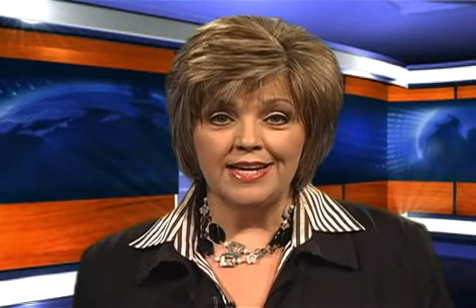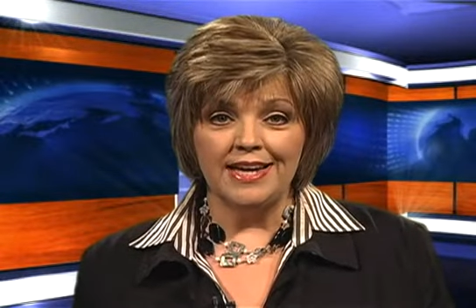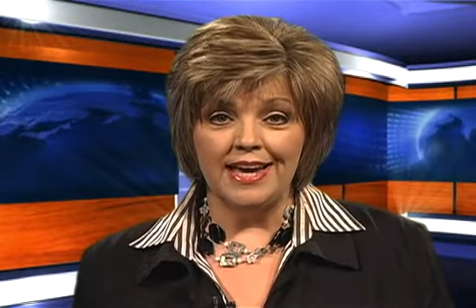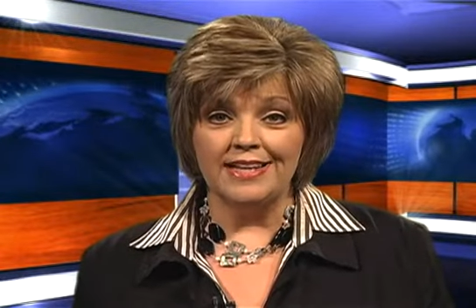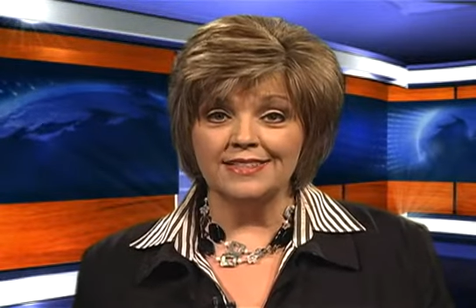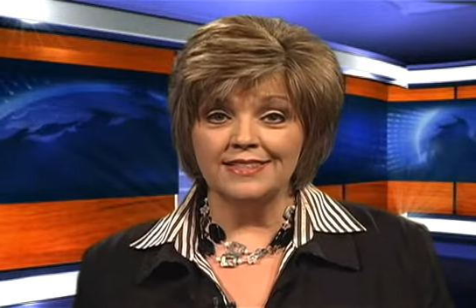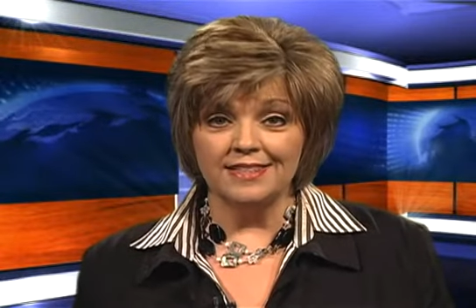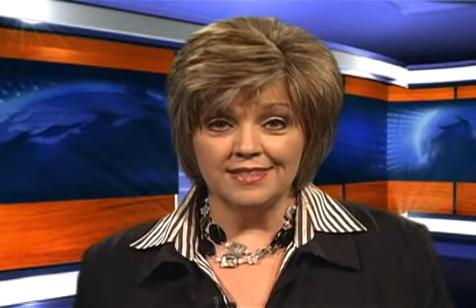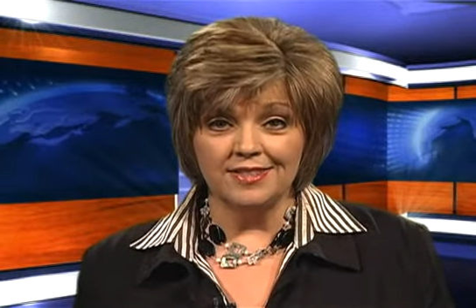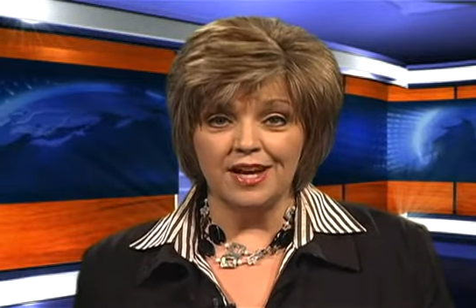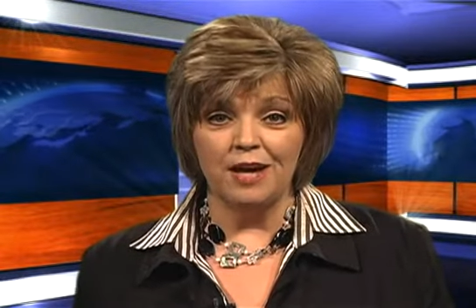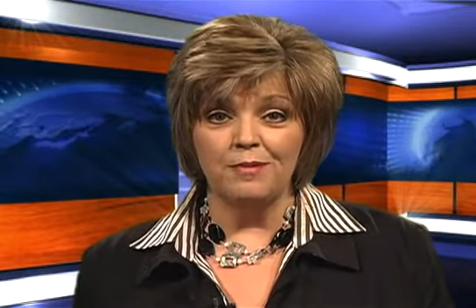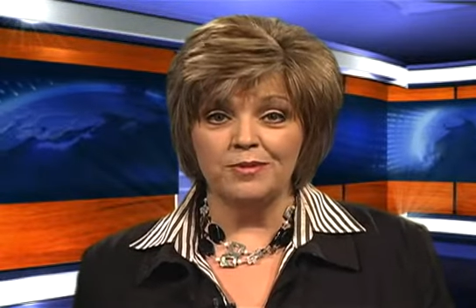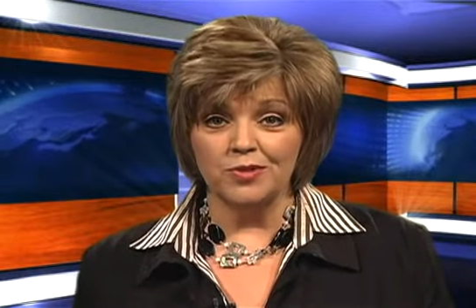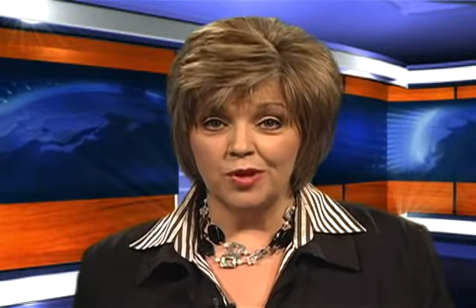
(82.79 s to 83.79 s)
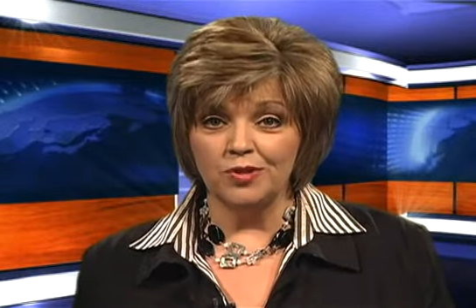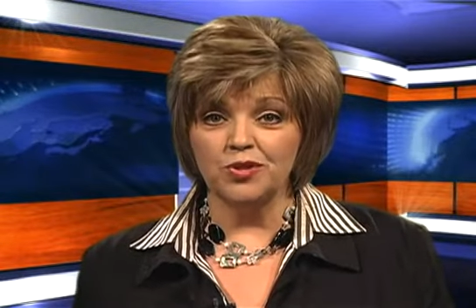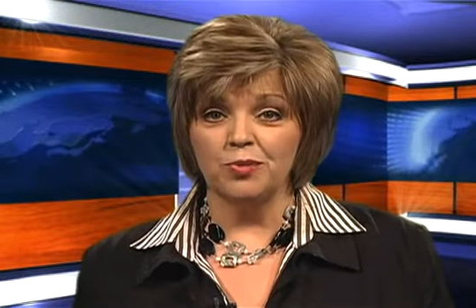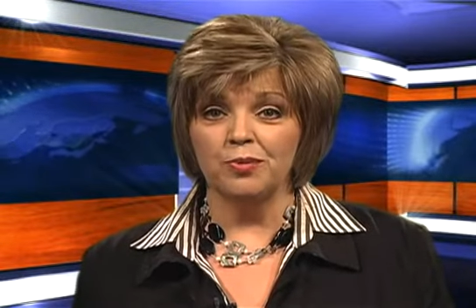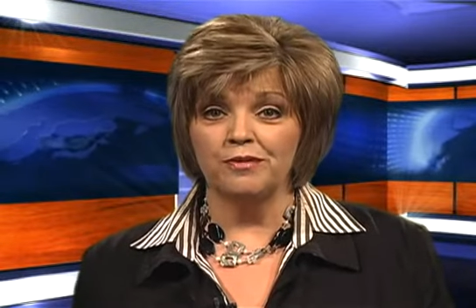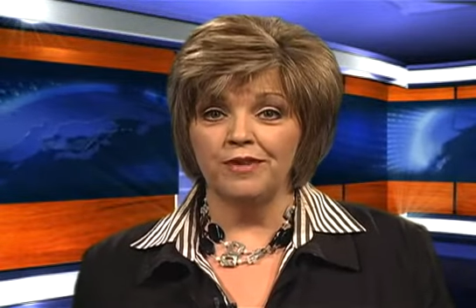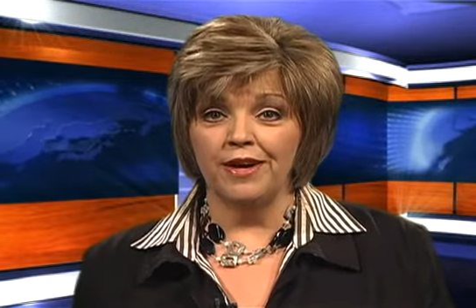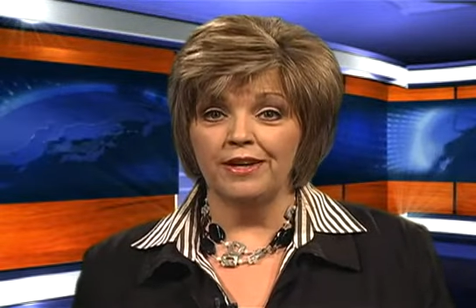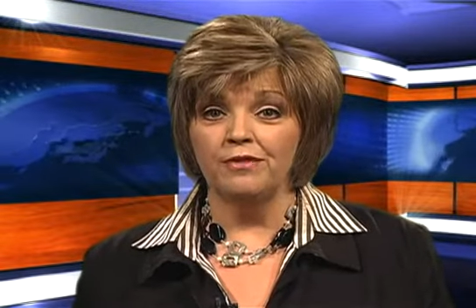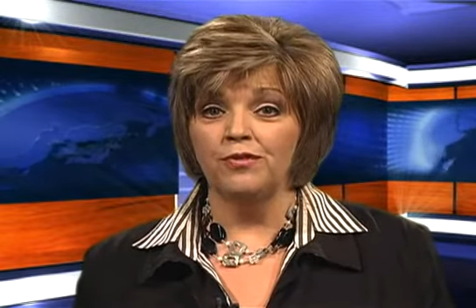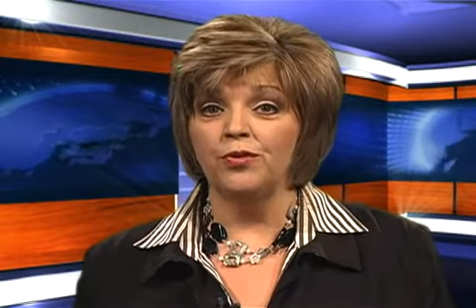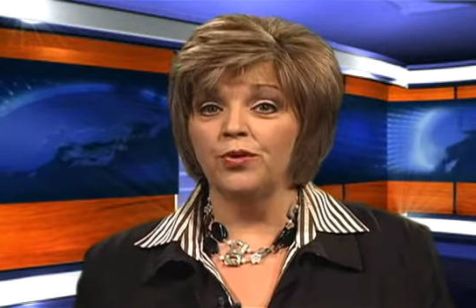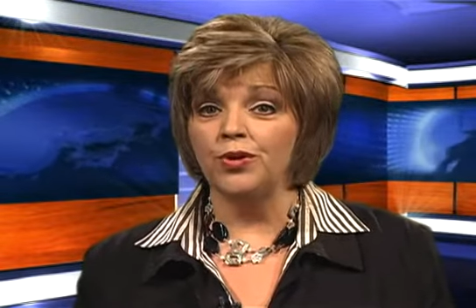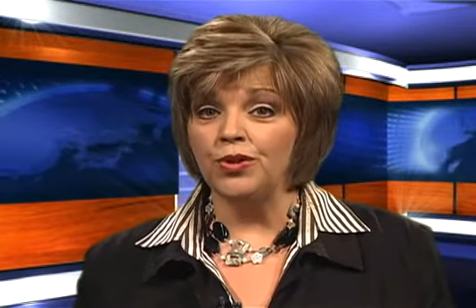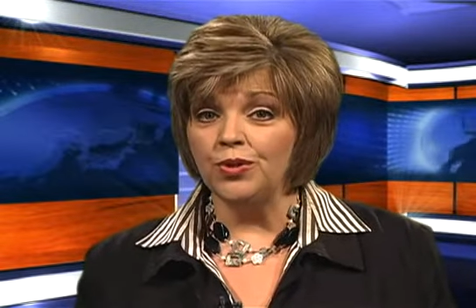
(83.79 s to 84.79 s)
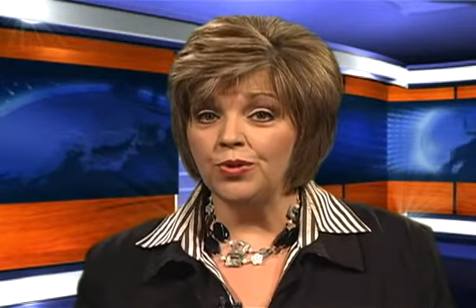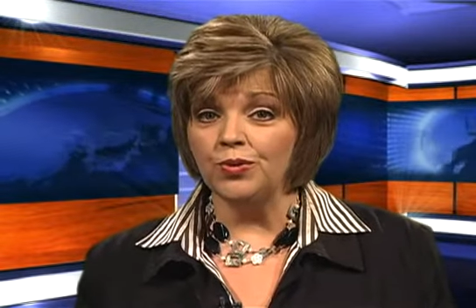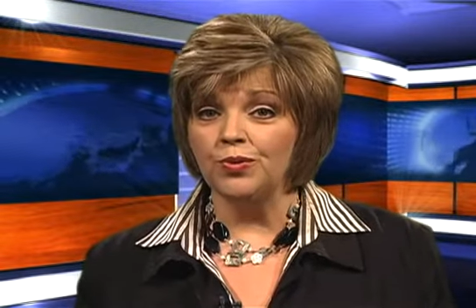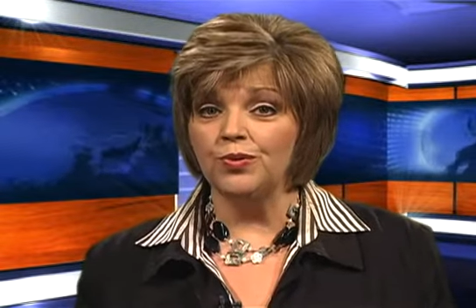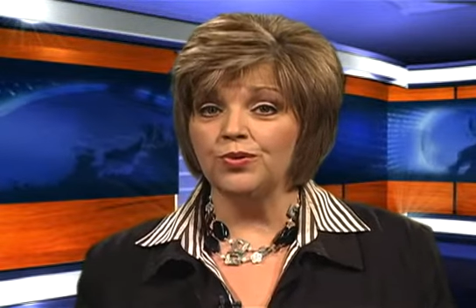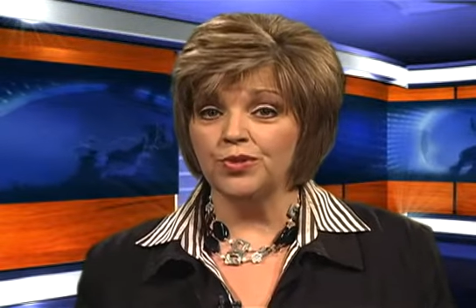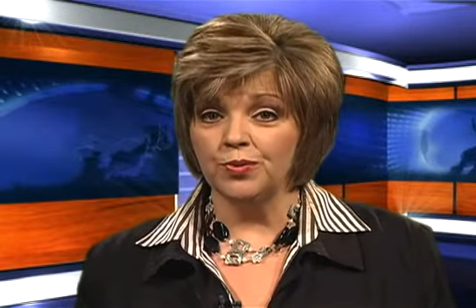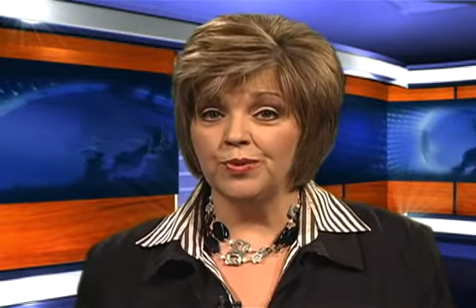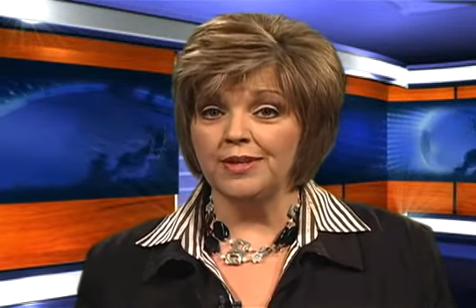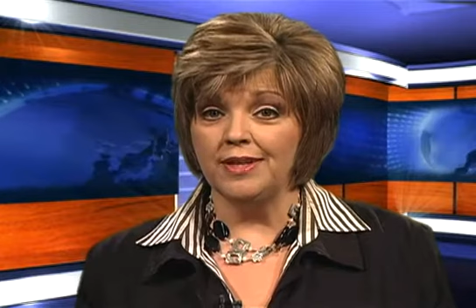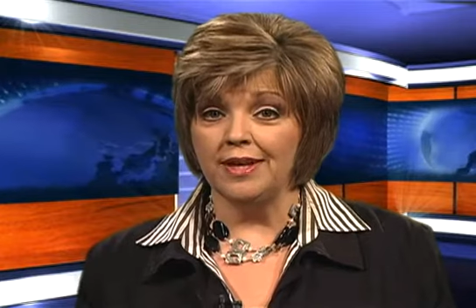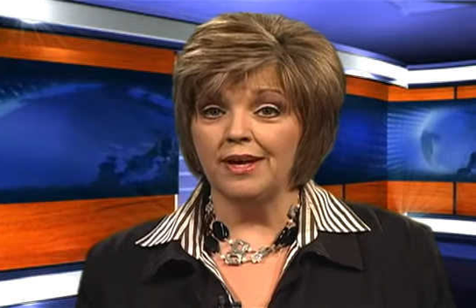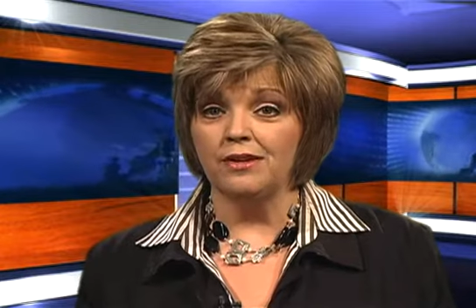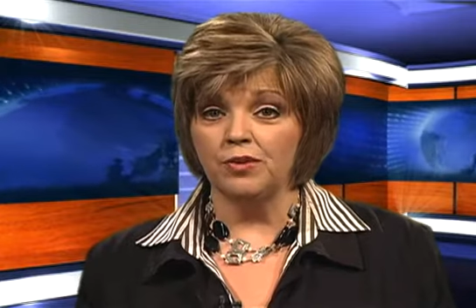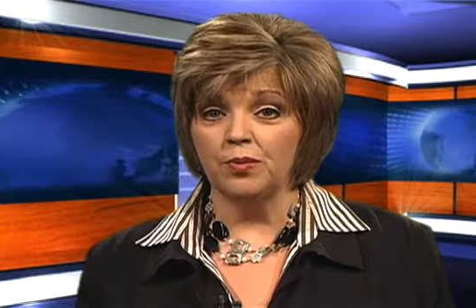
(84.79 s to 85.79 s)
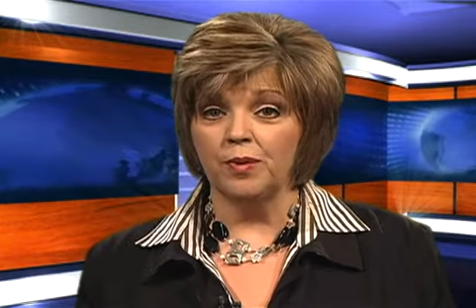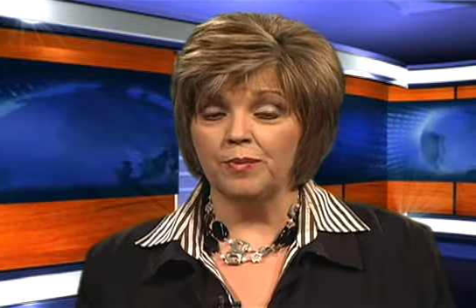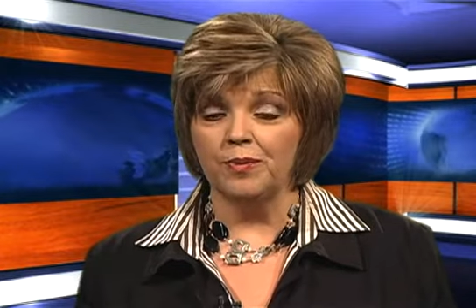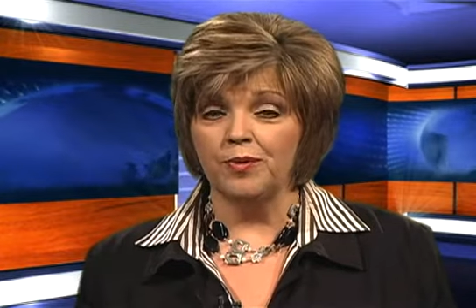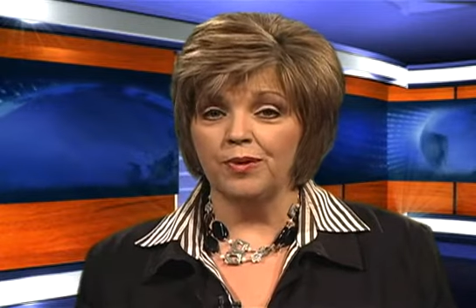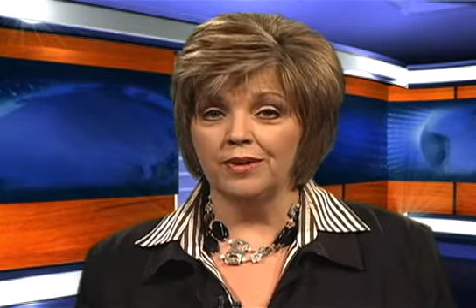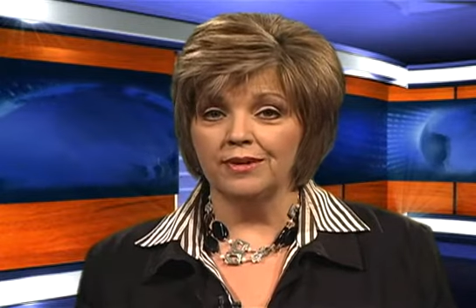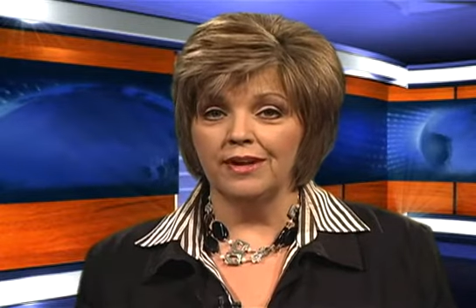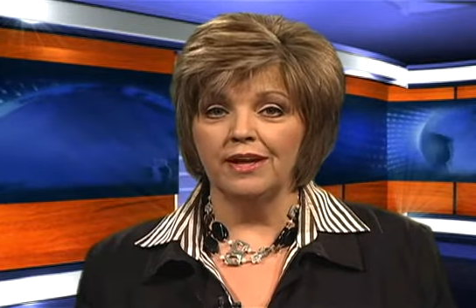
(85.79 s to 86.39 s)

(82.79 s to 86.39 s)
as this time is also provided for you to read the annual report